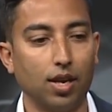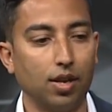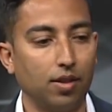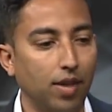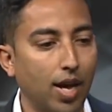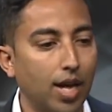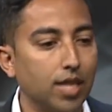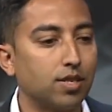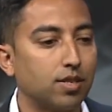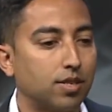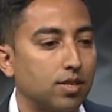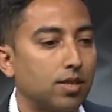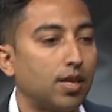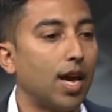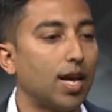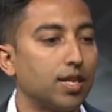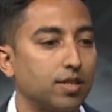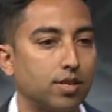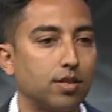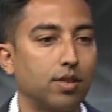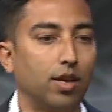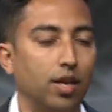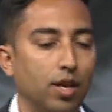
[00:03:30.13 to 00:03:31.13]
And that's
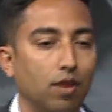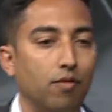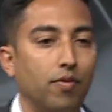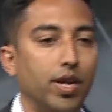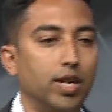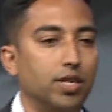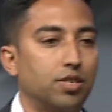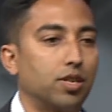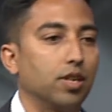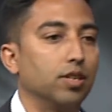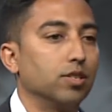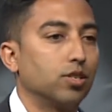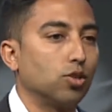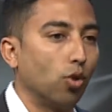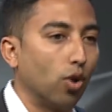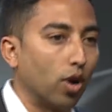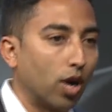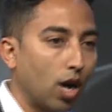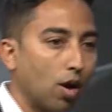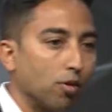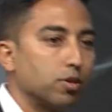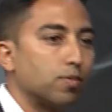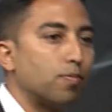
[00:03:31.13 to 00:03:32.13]
the innovation. So it
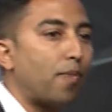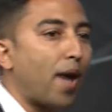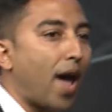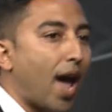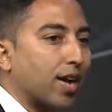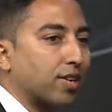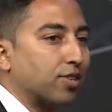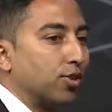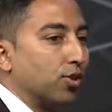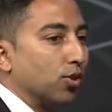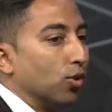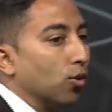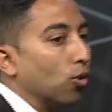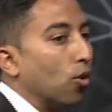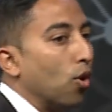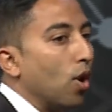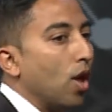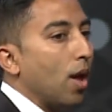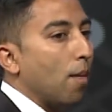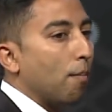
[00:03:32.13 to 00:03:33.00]
comes back to